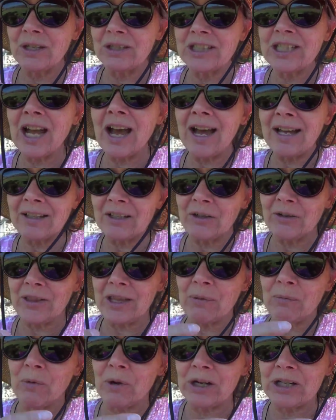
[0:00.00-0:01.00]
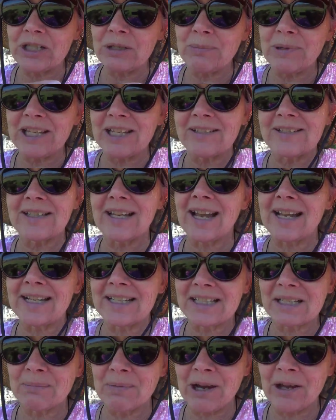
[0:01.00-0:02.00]
toddler that wanted to be inside
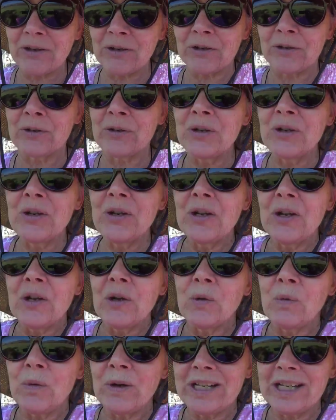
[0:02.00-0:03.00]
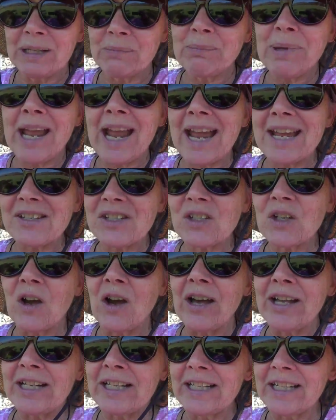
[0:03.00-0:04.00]
its mother, when it passed
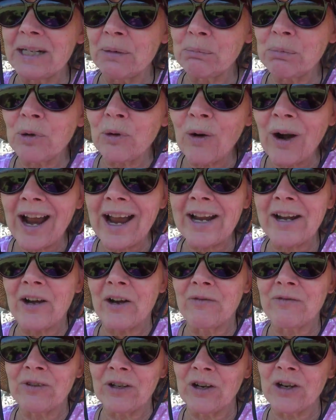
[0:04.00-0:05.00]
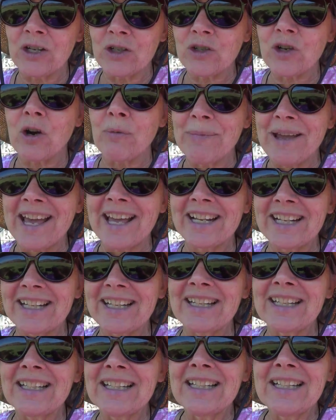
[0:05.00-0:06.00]
on in a prior very
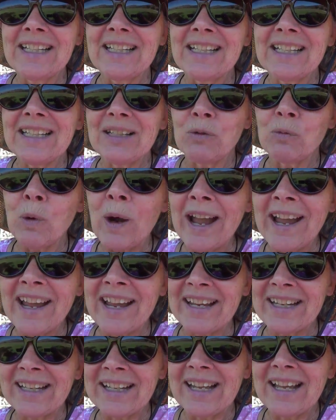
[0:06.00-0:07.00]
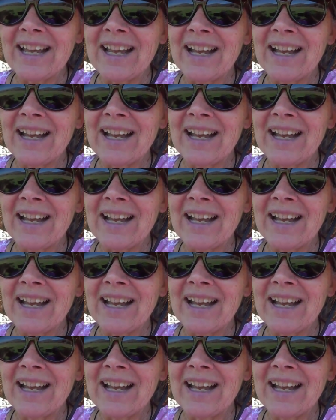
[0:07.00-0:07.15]
traumatic way,